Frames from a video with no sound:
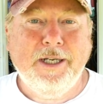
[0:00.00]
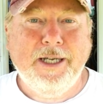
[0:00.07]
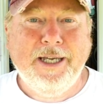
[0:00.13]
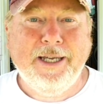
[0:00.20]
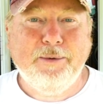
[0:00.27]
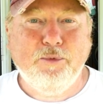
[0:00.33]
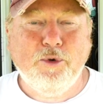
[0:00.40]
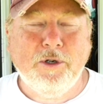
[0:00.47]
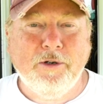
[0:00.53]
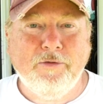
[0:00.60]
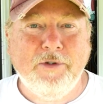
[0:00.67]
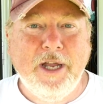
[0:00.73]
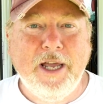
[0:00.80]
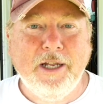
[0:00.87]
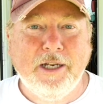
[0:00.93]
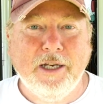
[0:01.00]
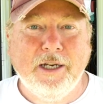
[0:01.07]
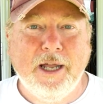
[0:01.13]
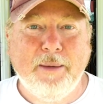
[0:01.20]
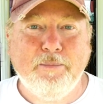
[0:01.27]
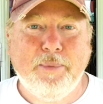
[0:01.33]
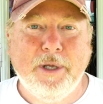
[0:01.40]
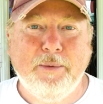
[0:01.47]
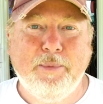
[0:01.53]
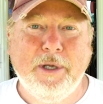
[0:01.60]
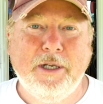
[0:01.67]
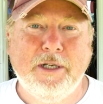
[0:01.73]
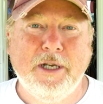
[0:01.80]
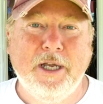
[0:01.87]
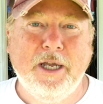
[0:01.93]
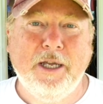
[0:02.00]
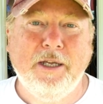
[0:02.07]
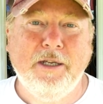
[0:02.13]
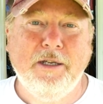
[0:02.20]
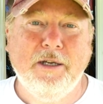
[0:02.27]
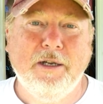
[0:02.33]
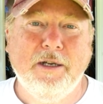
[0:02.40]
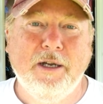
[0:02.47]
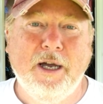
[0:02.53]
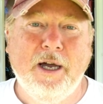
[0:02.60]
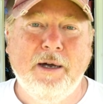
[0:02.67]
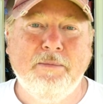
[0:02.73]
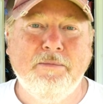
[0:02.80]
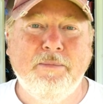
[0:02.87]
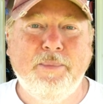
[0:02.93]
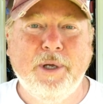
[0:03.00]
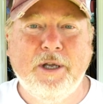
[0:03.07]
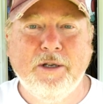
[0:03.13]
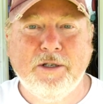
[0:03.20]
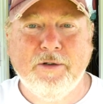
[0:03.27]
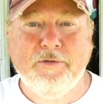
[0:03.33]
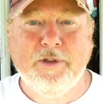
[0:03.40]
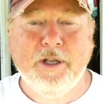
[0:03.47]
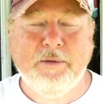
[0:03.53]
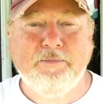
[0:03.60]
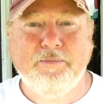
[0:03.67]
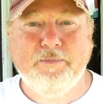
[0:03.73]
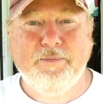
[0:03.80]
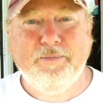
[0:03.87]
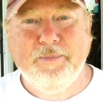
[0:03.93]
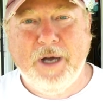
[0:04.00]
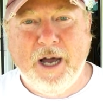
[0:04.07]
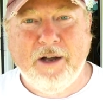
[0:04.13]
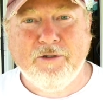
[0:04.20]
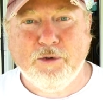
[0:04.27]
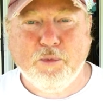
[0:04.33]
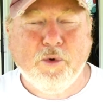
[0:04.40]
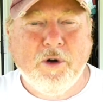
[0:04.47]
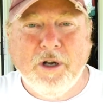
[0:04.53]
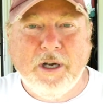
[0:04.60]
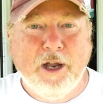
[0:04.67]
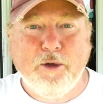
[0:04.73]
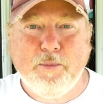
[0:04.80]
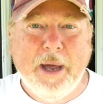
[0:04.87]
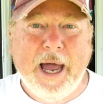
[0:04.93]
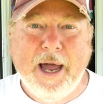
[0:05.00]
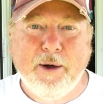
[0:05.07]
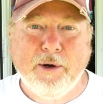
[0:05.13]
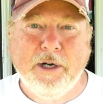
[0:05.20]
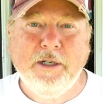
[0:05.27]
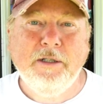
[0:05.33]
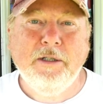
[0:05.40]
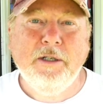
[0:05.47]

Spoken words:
it would have needed MPPT because of the 100 watt low power,